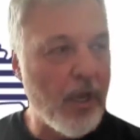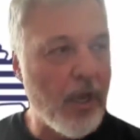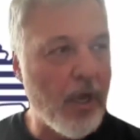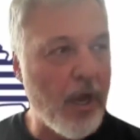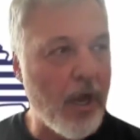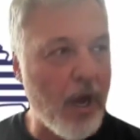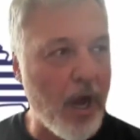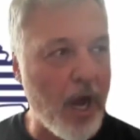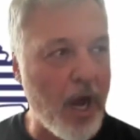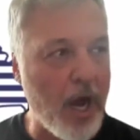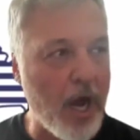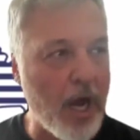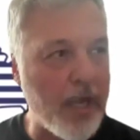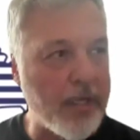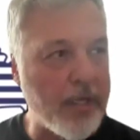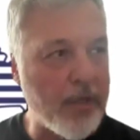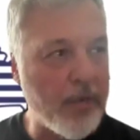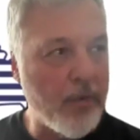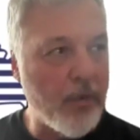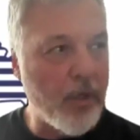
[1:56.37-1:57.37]

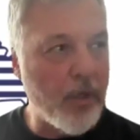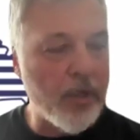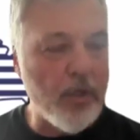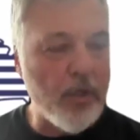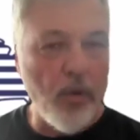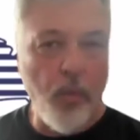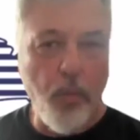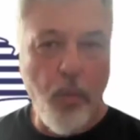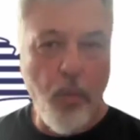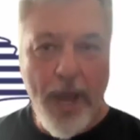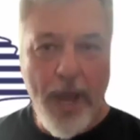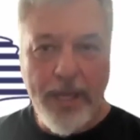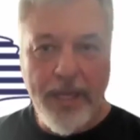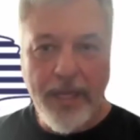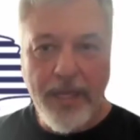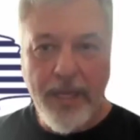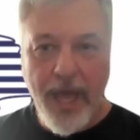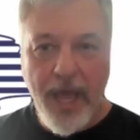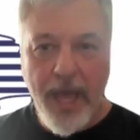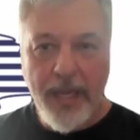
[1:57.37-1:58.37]
on the white
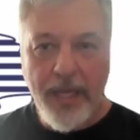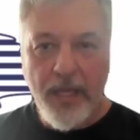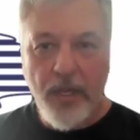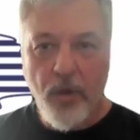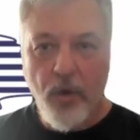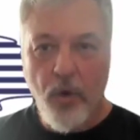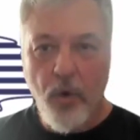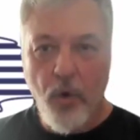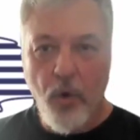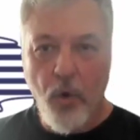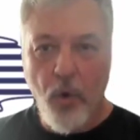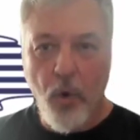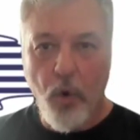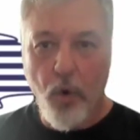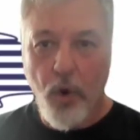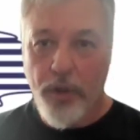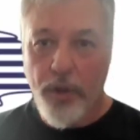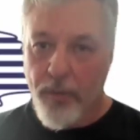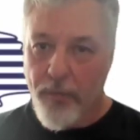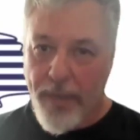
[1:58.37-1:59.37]
knight
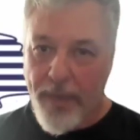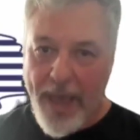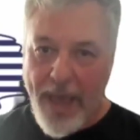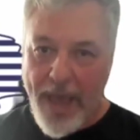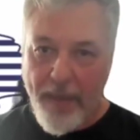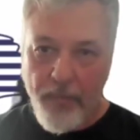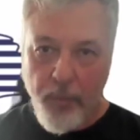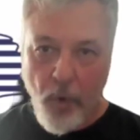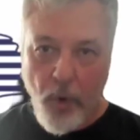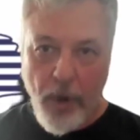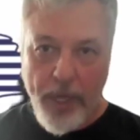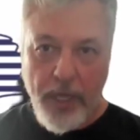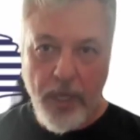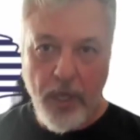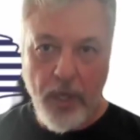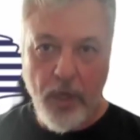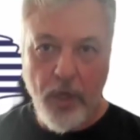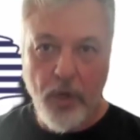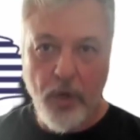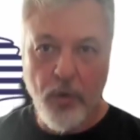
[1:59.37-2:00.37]
or the bad boy.
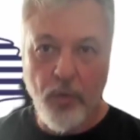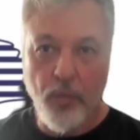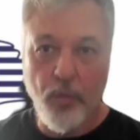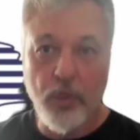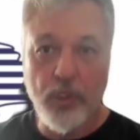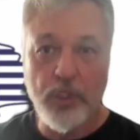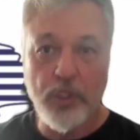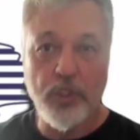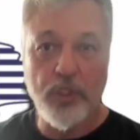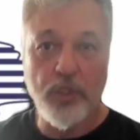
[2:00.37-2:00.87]
Which do